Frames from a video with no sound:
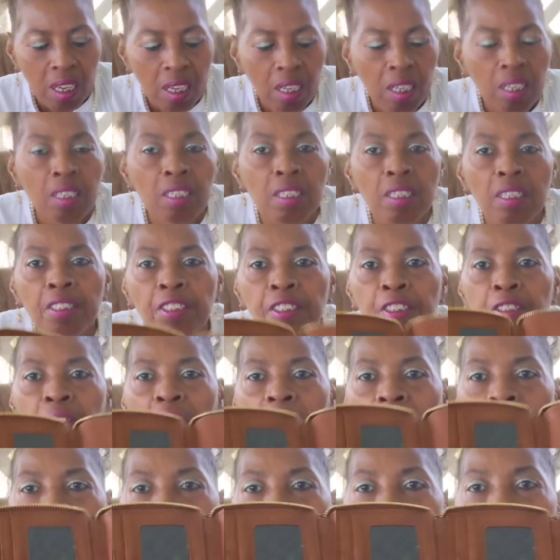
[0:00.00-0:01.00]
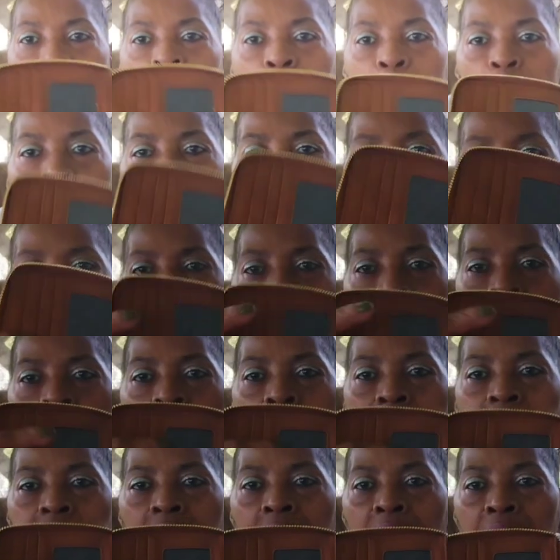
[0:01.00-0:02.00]
Uh, you have your
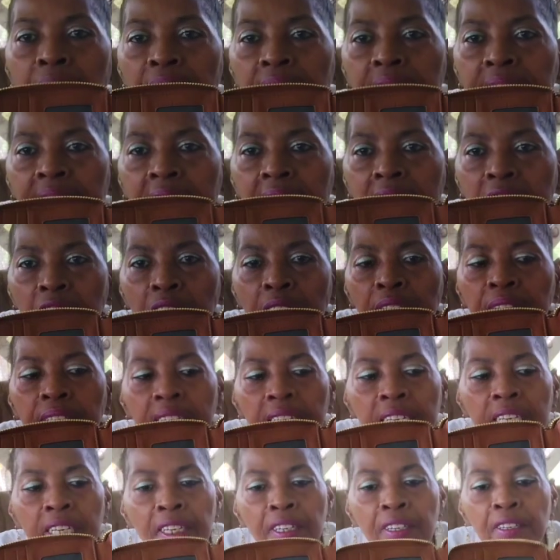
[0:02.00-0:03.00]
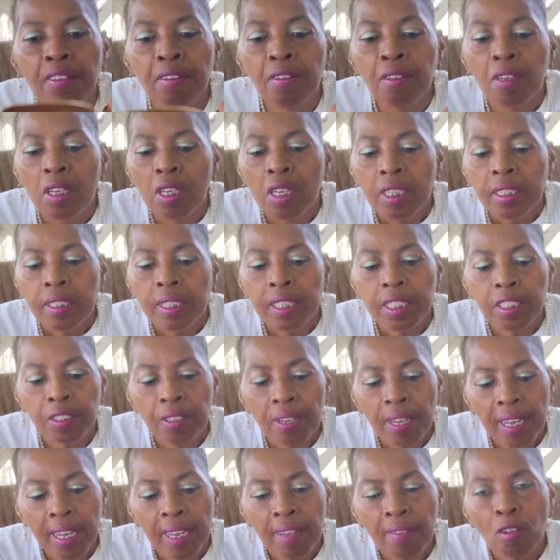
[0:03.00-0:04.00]
identification here. Then
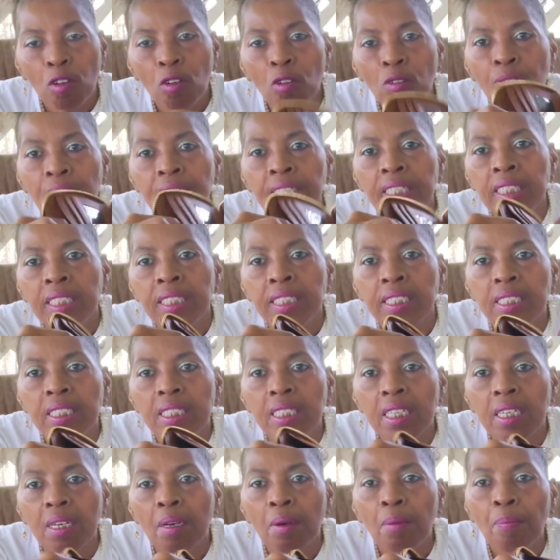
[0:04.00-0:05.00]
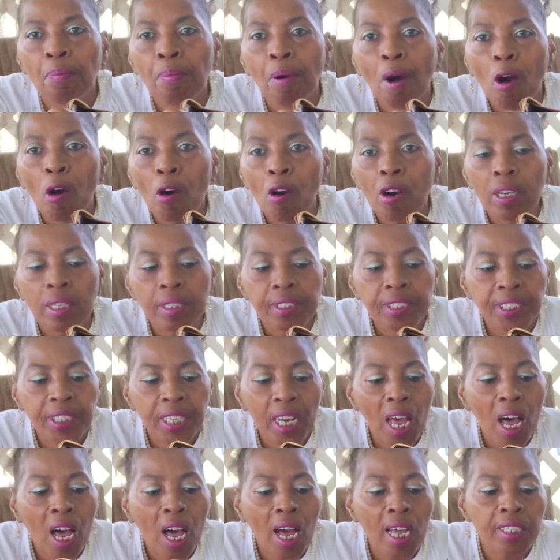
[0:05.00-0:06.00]
you have all these part
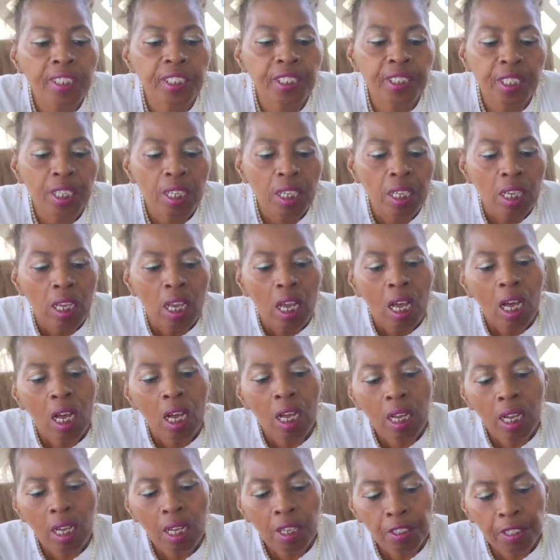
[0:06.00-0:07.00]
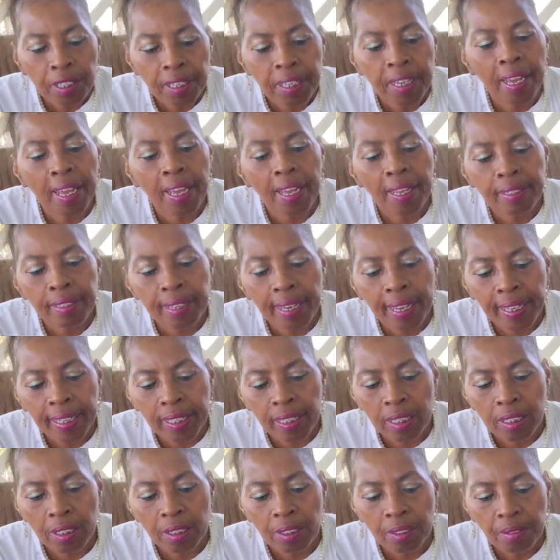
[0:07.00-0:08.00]
slots. Uh, you got
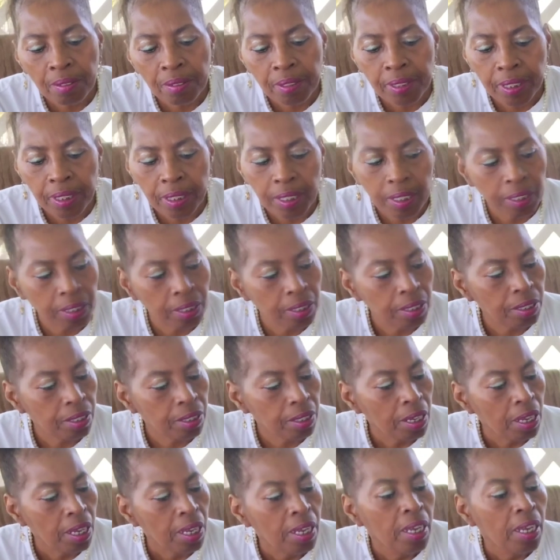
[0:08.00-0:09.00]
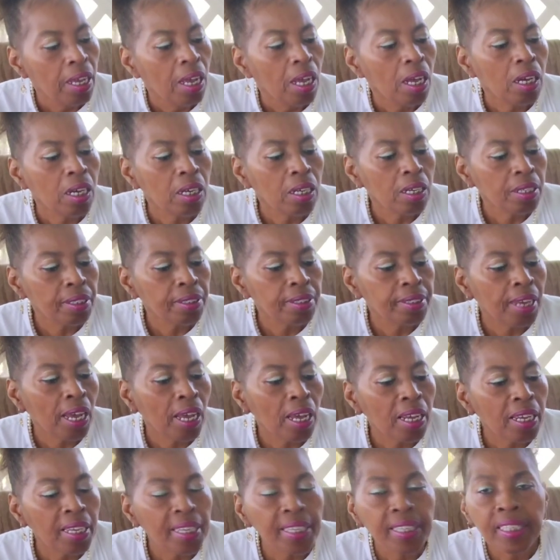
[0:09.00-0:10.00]
like uh,
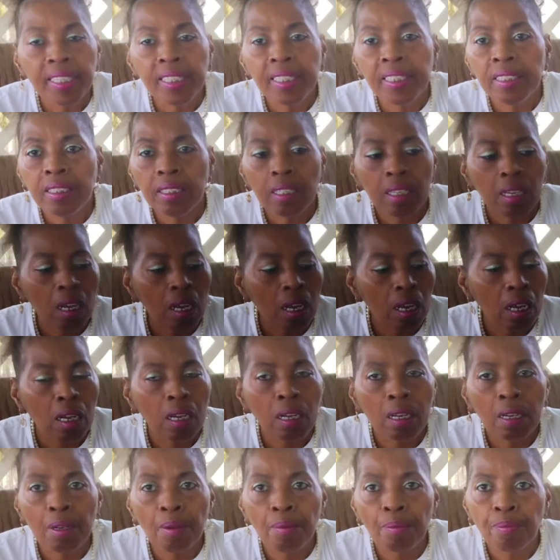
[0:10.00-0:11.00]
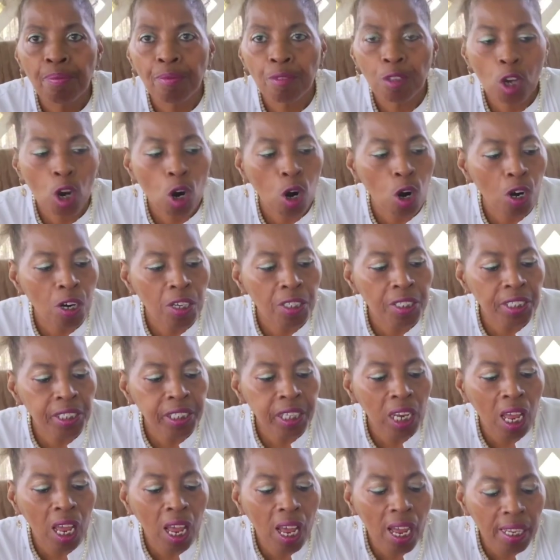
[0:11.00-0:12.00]
nine um, car
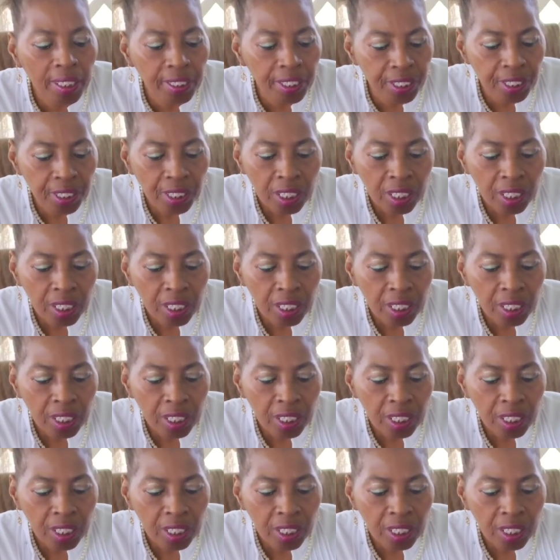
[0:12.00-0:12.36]
slots.